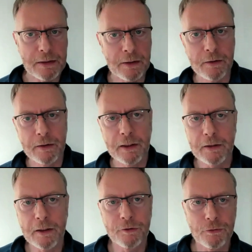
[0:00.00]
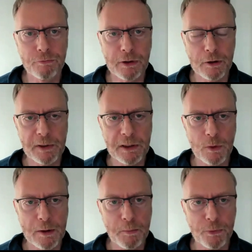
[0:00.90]
and that kind of stuff are going to be
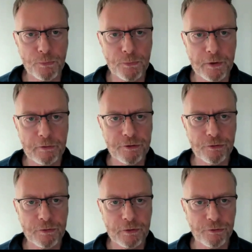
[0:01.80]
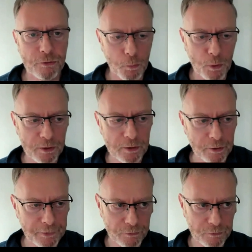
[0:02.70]
quite important. There's some work
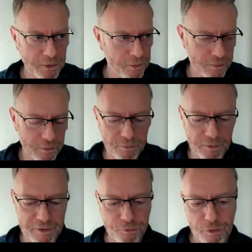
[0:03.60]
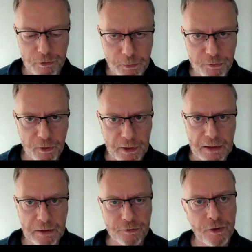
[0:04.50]
going on with various groups
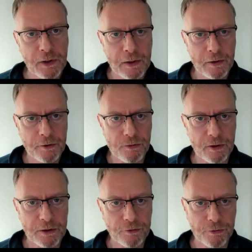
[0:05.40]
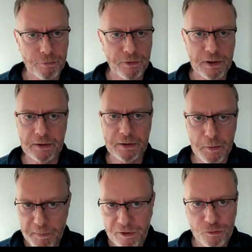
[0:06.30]
looking at trying to define kind
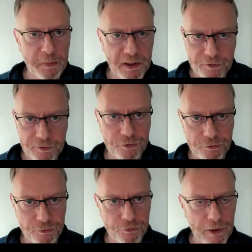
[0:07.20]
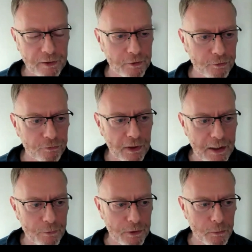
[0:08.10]
of best practices and standards for
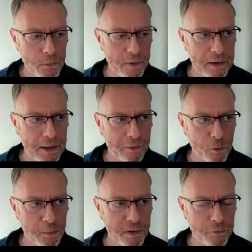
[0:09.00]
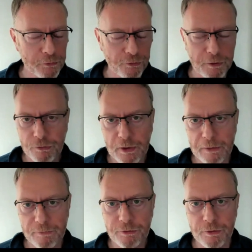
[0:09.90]
how you approach those kind
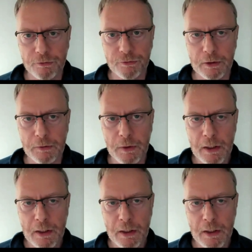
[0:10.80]
of issues. So